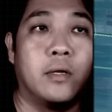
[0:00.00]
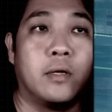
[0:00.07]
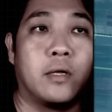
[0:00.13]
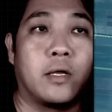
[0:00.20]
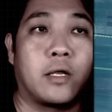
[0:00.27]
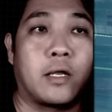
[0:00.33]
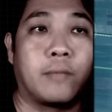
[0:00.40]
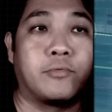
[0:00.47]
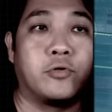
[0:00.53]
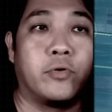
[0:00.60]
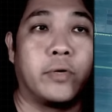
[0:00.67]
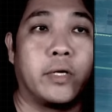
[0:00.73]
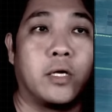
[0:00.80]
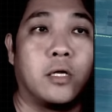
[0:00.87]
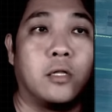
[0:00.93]

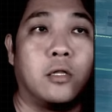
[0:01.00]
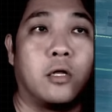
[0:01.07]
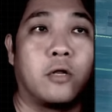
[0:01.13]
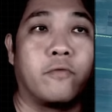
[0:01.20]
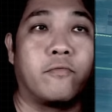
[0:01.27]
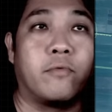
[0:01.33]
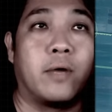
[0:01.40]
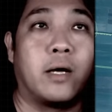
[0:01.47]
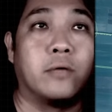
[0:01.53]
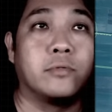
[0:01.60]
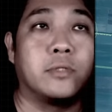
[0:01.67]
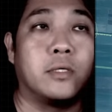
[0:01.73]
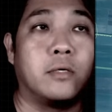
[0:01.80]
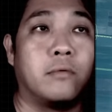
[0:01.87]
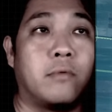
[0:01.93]
capturing a lot of
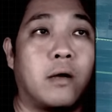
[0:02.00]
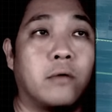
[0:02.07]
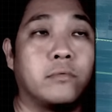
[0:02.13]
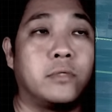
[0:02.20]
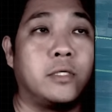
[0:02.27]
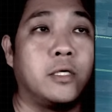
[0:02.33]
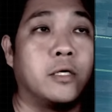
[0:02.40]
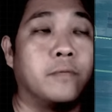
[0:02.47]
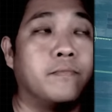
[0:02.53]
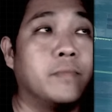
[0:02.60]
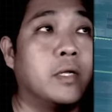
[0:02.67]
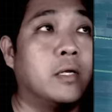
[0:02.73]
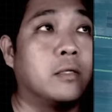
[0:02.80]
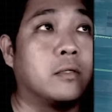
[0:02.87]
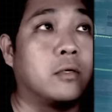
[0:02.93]
grounds around here.
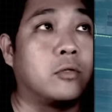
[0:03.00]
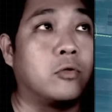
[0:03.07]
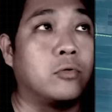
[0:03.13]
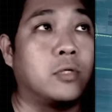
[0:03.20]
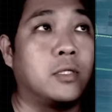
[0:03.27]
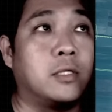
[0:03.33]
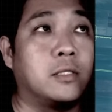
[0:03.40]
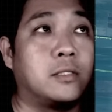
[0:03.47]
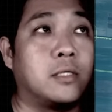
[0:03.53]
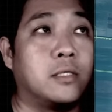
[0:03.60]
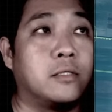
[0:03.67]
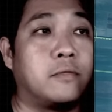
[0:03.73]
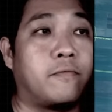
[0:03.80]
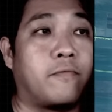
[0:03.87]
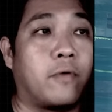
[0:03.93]
The total
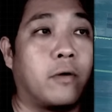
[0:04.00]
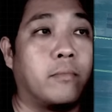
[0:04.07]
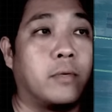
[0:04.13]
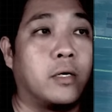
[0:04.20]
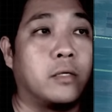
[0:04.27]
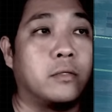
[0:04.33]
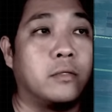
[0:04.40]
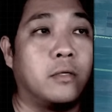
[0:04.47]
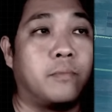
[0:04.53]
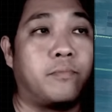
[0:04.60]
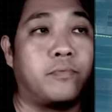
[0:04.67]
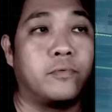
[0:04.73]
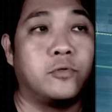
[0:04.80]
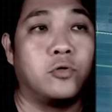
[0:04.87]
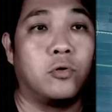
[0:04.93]
distance from the
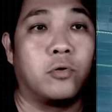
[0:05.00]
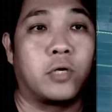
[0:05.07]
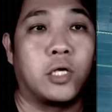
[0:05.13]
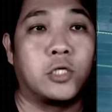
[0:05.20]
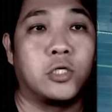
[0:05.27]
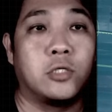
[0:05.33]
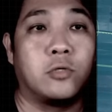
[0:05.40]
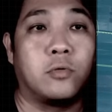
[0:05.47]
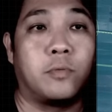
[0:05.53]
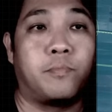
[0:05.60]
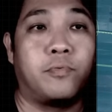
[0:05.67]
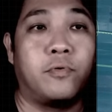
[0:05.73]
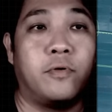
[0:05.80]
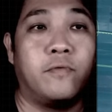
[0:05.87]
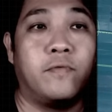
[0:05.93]
geolocation to the
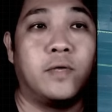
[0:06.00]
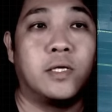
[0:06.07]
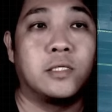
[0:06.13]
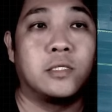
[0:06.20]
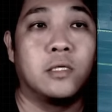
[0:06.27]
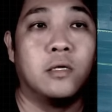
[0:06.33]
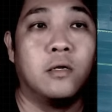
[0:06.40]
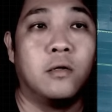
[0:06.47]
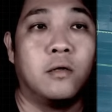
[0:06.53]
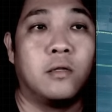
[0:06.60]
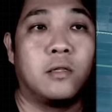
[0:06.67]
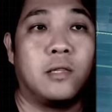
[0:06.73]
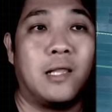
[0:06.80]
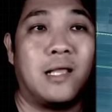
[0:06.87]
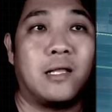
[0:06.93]
previous
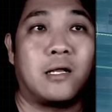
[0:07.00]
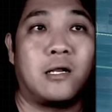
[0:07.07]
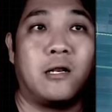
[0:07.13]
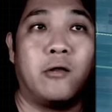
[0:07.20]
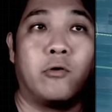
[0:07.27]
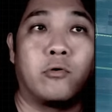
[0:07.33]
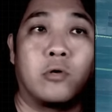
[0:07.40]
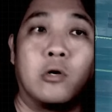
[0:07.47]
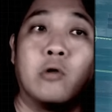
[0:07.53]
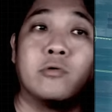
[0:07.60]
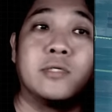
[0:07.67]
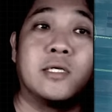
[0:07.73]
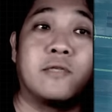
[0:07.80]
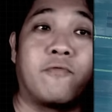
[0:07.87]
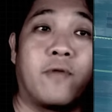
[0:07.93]

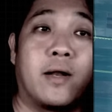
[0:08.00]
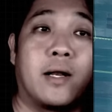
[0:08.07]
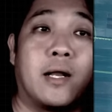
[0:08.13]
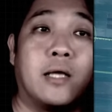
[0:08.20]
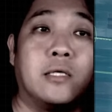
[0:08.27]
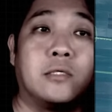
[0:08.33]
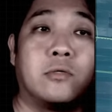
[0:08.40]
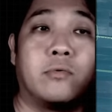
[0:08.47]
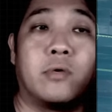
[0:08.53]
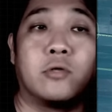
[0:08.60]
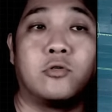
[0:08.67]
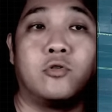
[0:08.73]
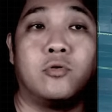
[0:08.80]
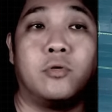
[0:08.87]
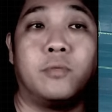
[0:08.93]
closest front line is around
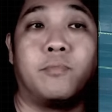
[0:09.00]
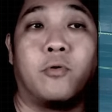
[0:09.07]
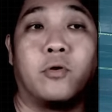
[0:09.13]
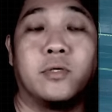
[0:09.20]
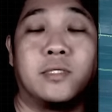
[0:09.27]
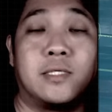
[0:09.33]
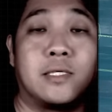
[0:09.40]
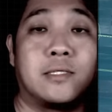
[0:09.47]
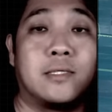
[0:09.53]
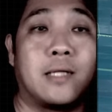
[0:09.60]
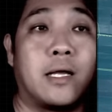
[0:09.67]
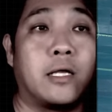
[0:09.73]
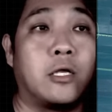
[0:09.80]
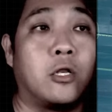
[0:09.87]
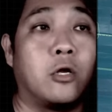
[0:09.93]

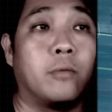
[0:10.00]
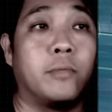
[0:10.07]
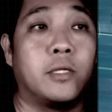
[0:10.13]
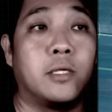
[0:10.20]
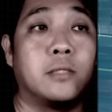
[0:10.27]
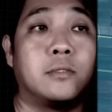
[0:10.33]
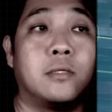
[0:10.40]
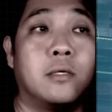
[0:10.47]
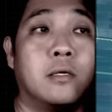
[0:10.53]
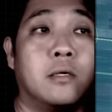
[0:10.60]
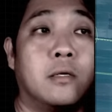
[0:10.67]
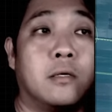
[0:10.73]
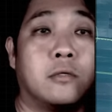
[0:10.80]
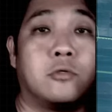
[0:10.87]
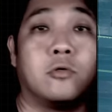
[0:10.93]
3.69 kilometers.
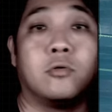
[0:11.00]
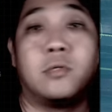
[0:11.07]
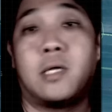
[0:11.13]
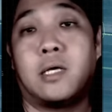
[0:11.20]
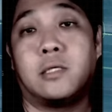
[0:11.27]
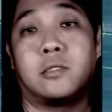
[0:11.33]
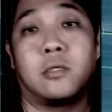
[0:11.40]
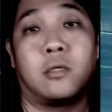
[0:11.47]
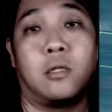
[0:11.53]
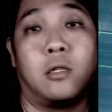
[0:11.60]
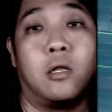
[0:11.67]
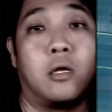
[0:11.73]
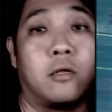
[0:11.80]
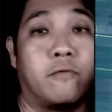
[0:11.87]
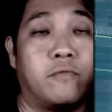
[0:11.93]
So there is a
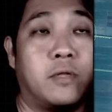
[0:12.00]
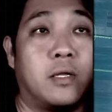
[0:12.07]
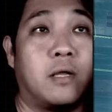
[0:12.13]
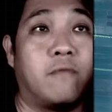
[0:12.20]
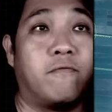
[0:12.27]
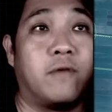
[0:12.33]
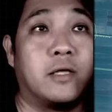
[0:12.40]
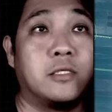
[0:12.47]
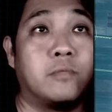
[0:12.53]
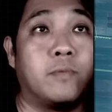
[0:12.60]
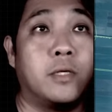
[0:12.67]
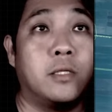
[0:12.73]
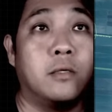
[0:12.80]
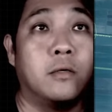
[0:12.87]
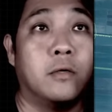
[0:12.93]
lot of
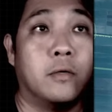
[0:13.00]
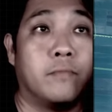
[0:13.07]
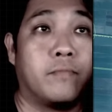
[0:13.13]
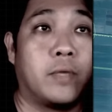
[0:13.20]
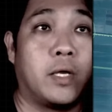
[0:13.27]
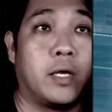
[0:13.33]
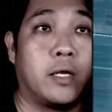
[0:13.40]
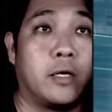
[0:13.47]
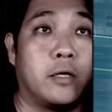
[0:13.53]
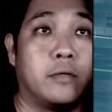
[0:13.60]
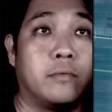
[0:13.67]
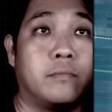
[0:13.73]
advancement. And